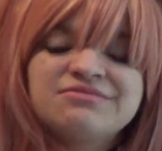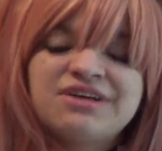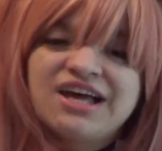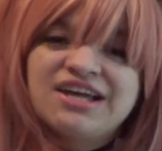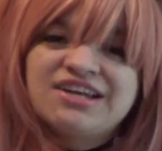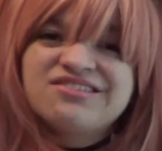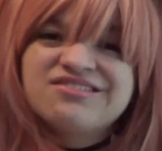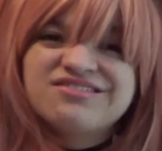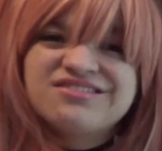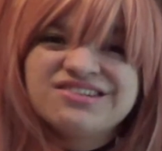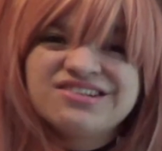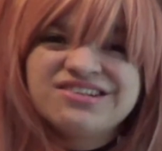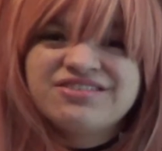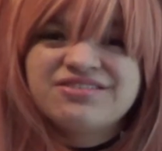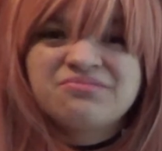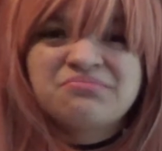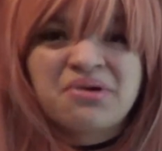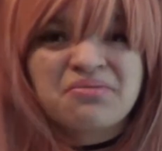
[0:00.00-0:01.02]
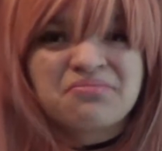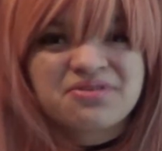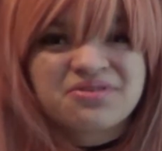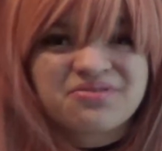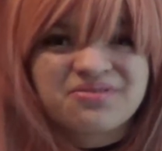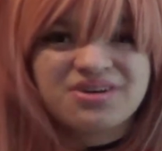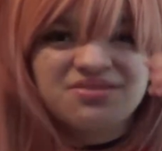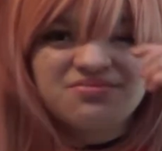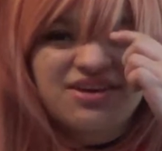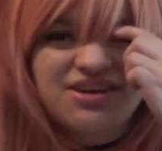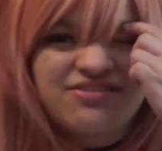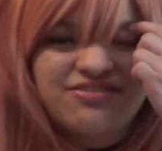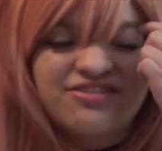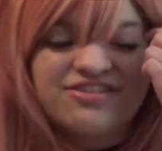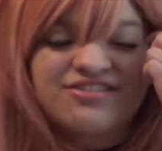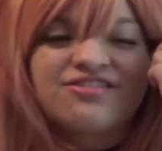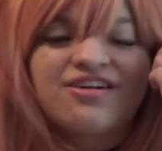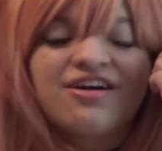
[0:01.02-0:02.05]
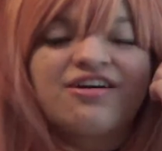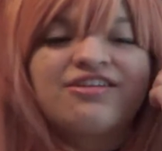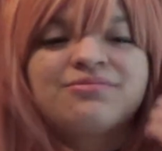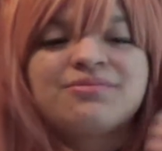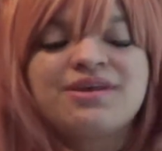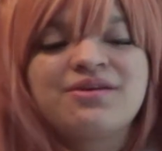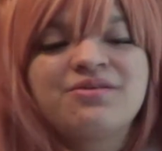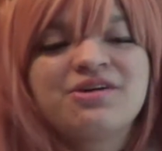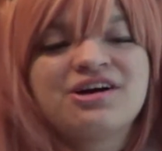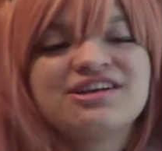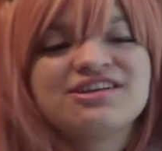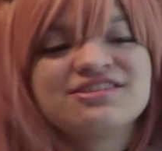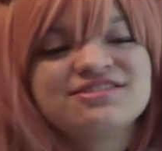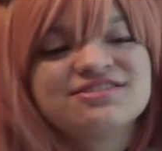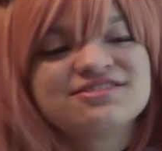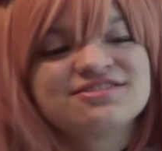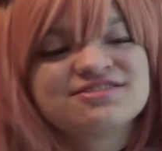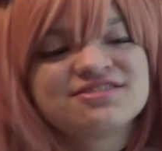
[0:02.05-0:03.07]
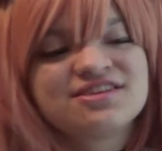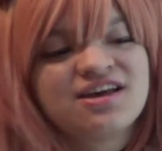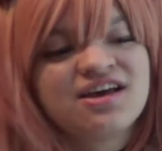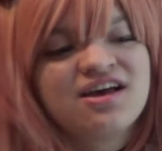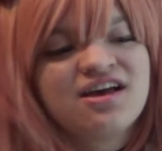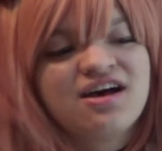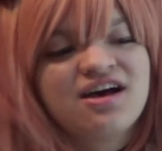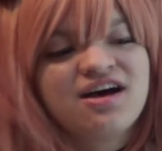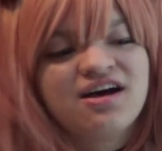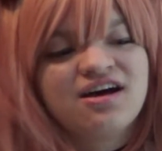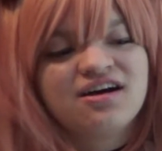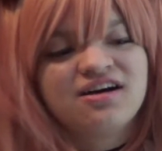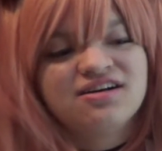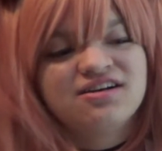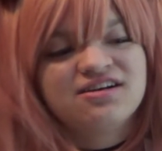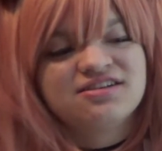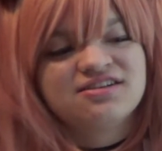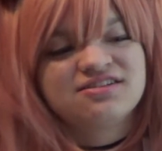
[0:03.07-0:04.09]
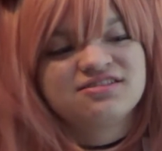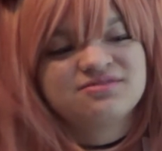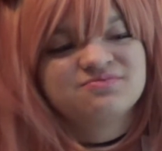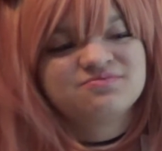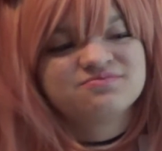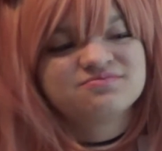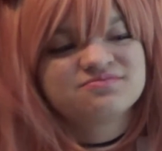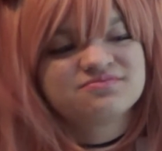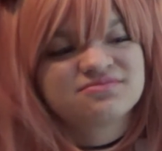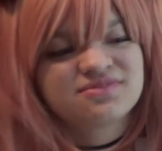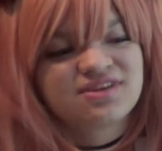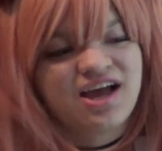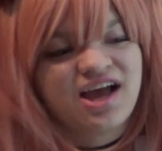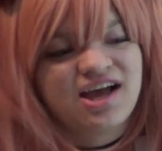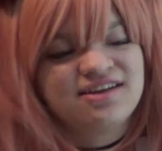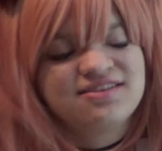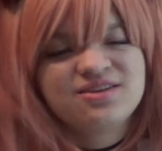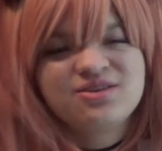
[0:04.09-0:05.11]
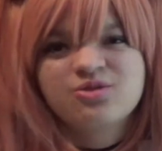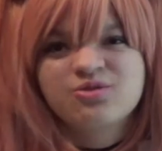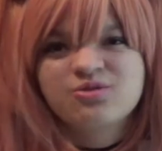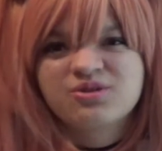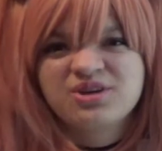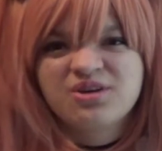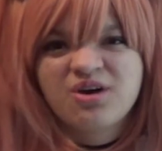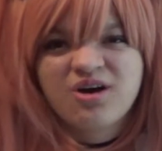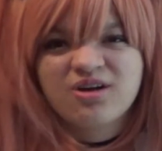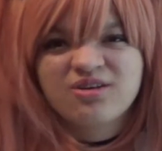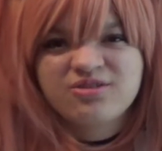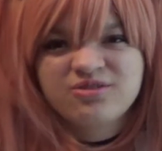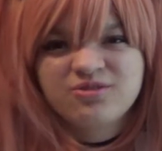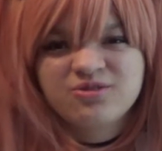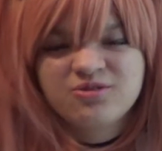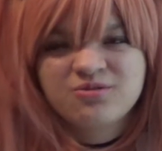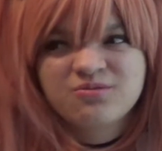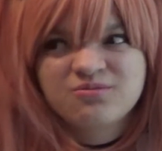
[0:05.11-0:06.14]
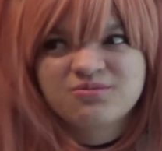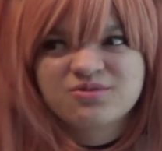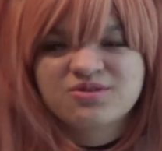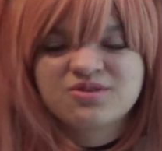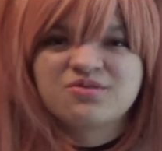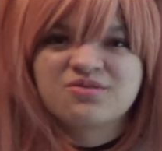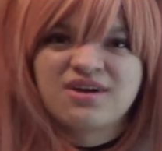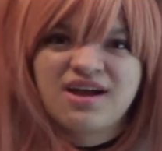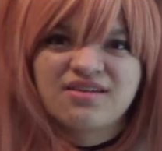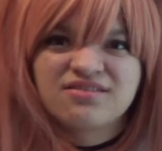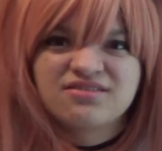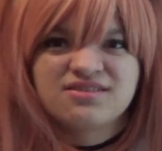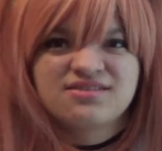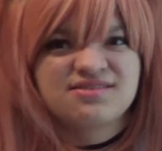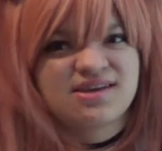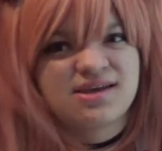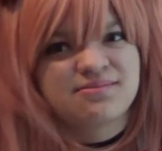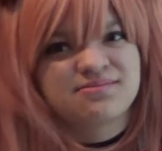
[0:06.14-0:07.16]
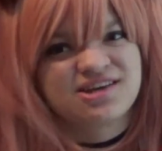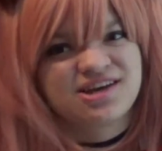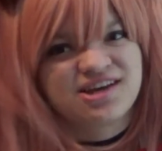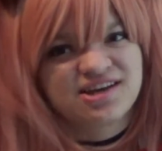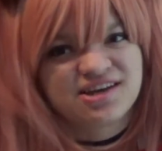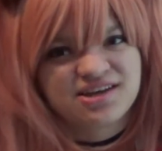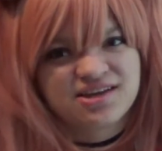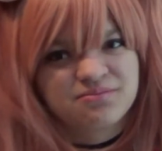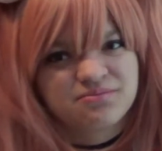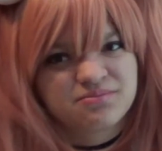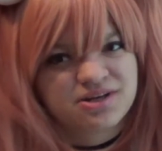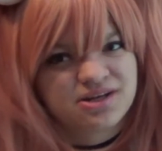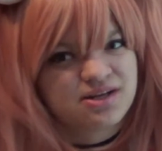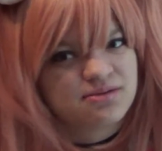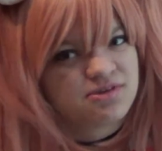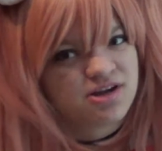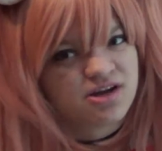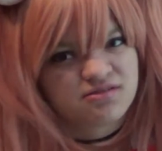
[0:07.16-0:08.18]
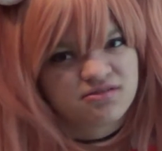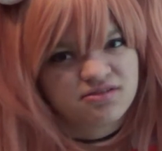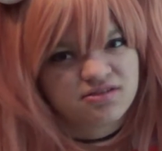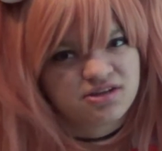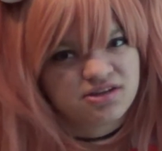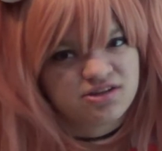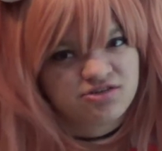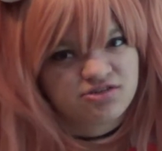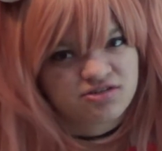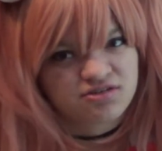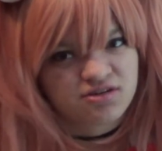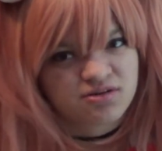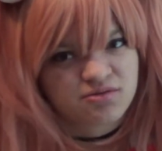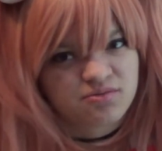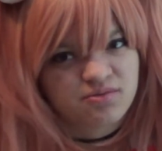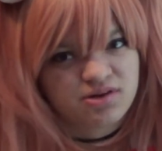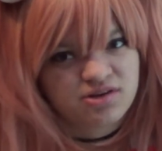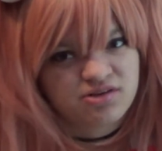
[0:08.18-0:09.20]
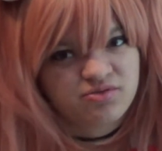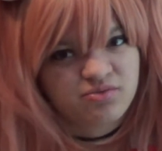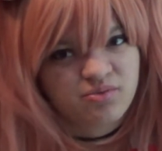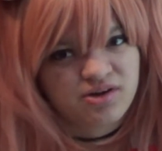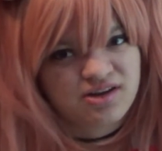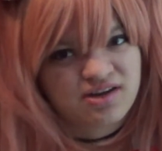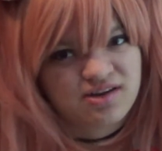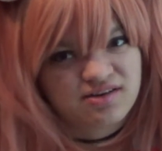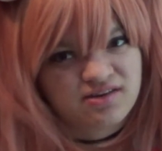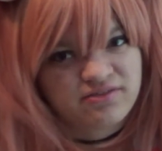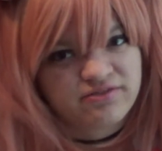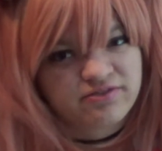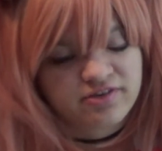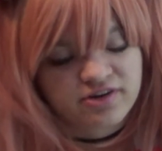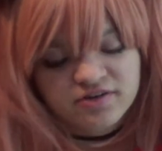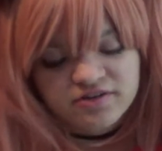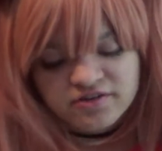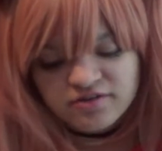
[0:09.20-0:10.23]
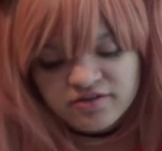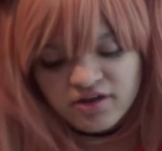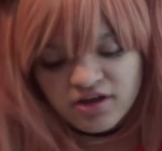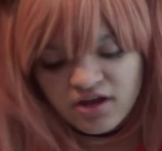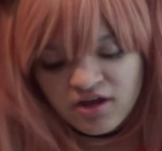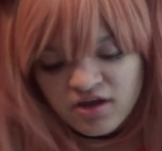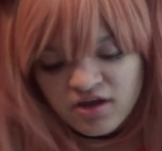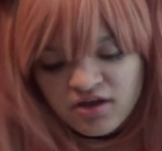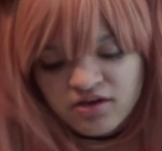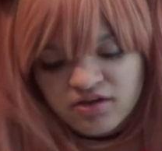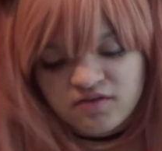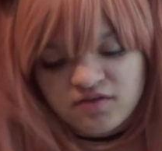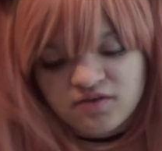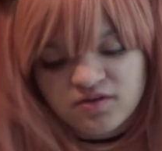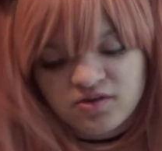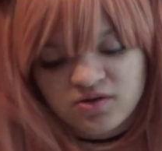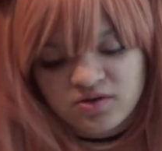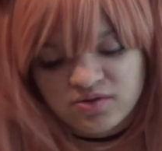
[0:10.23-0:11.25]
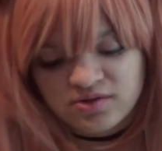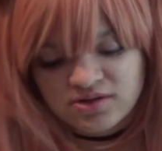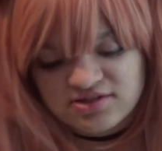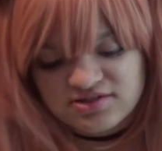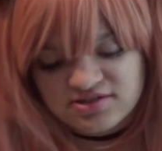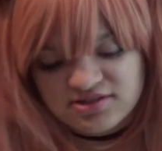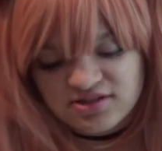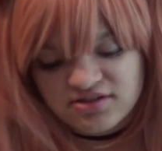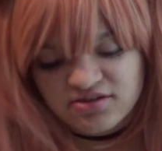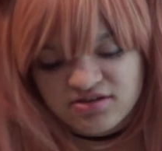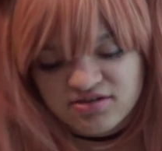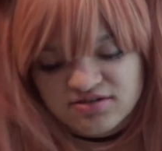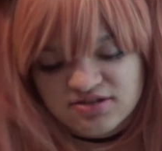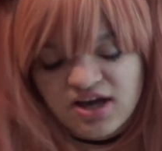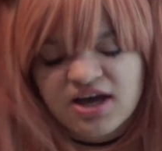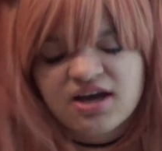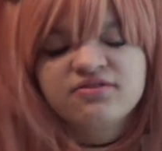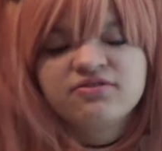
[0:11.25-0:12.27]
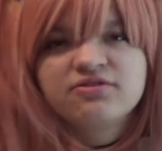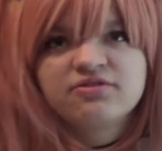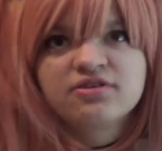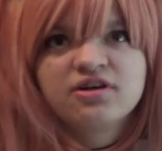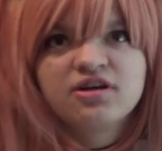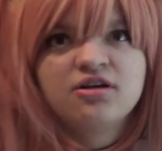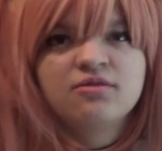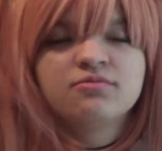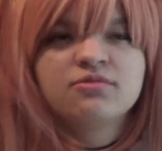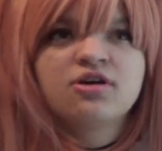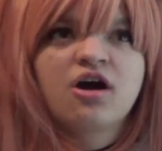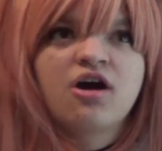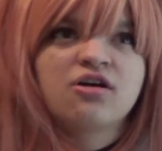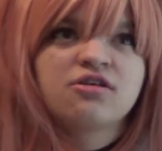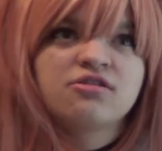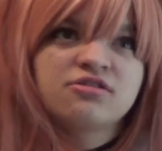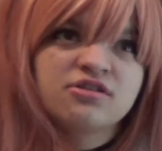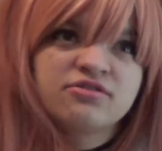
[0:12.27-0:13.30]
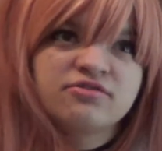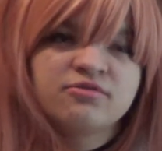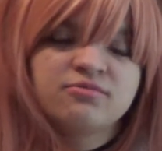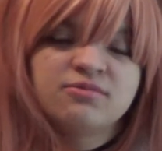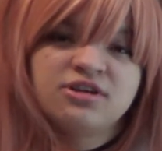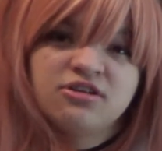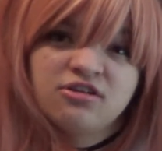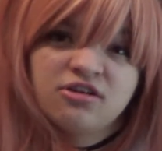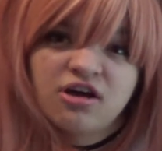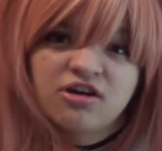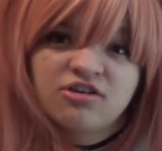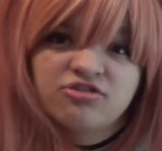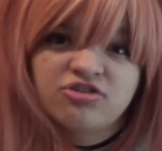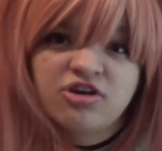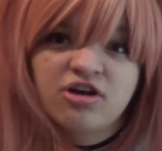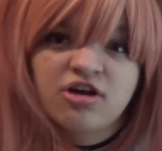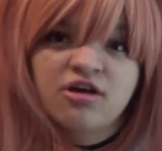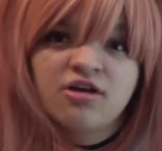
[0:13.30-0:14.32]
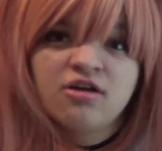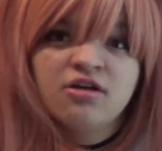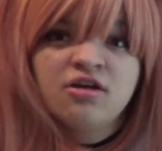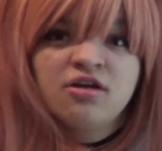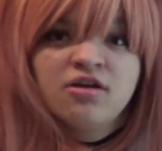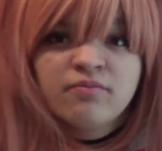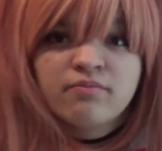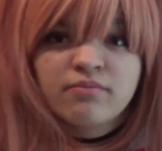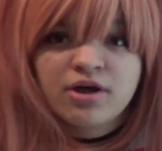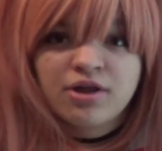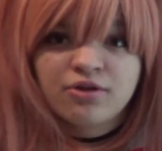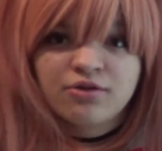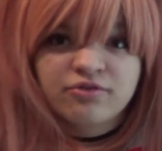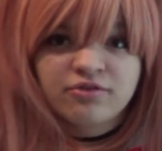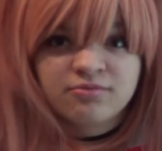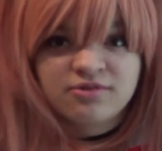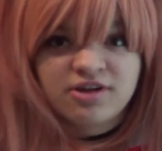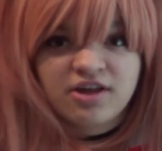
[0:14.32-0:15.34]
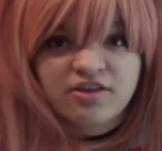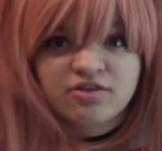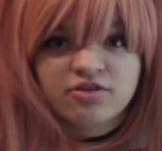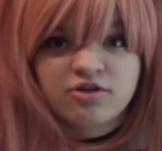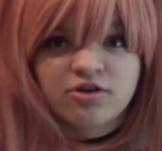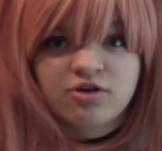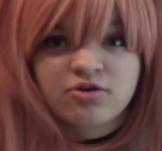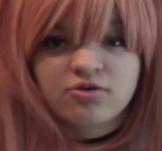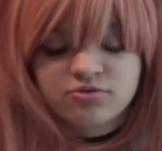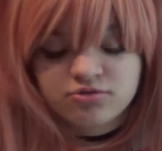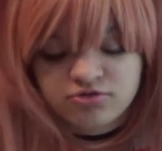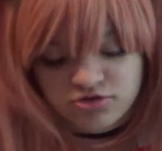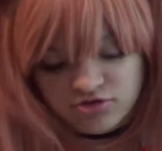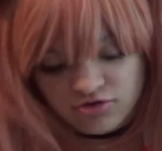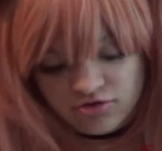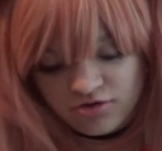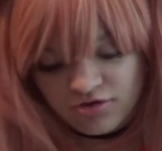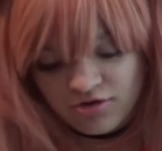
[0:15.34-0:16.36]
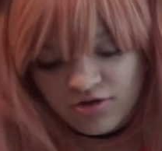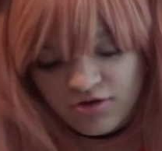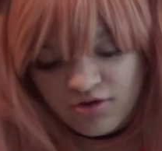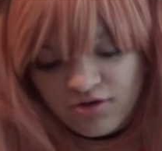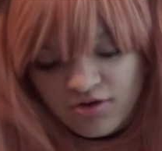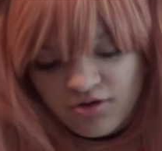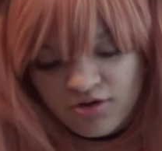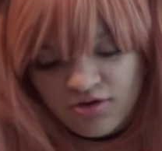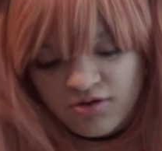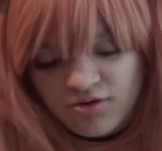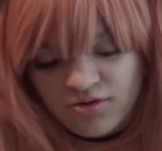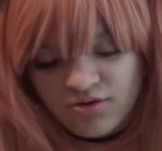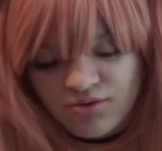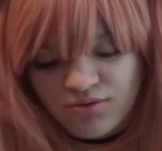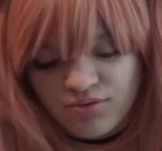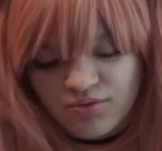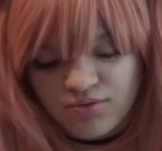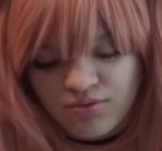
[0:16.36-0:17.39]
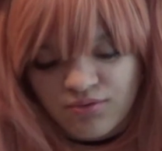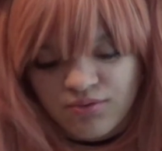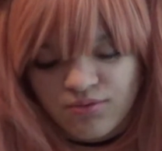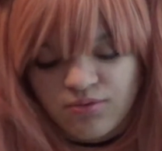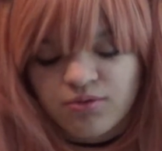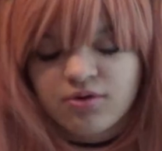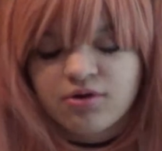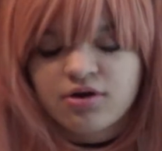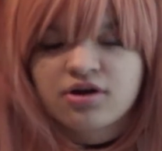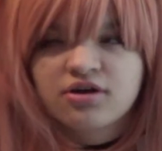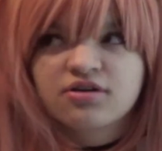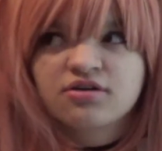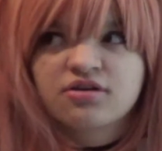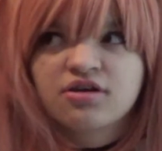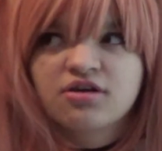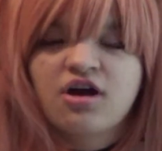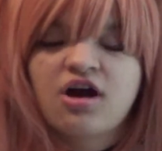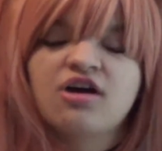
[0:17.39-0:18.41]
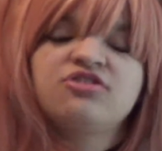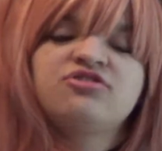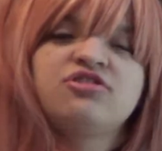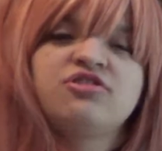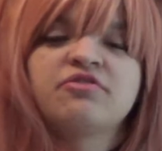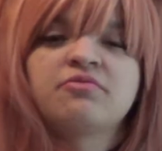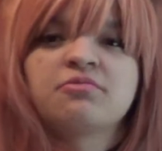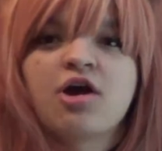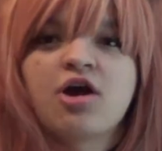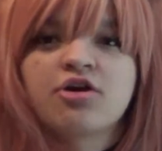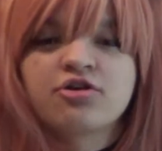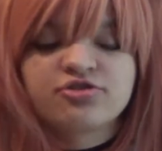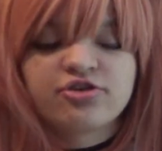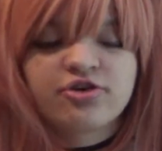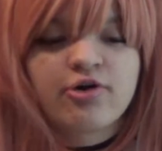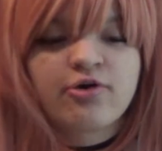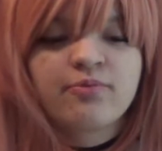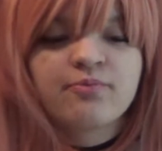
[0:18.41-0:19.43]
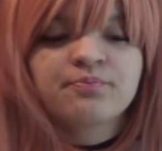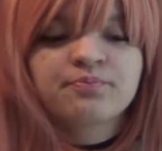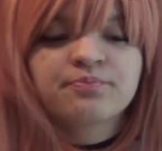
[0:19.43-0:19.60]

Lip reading: I don't really remember what my first cosplay was. I did 3 costumes around the same time, but I'm not really sure which one I did first. So it's either Tai from Kagura from Inuyasha, Mello from Death Note, or Kakashi from Naruto.